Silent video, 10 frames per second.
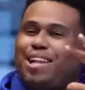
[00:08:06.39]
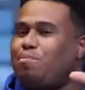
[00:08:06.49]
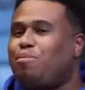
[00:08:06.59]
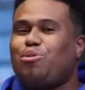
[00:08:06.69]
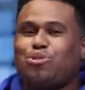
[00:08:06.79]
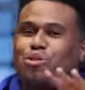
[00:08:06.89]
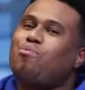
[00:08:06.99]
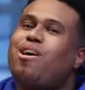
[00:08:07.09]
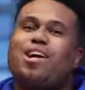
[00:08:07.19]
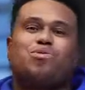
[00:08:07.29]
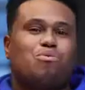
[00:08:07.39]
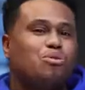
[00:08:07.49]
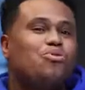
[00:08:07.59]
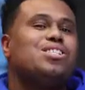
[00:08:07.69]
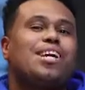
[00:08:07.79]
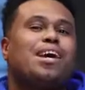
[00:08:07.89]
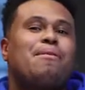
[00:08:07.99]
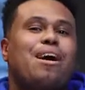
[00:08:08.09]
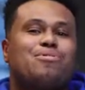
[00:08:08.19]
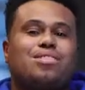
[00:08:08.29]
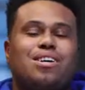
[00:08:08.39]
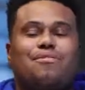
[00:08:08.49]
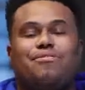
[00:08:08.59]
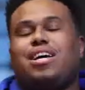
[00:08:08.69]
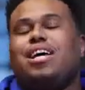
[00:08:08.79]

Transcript: promotional products when movies came out and stuff.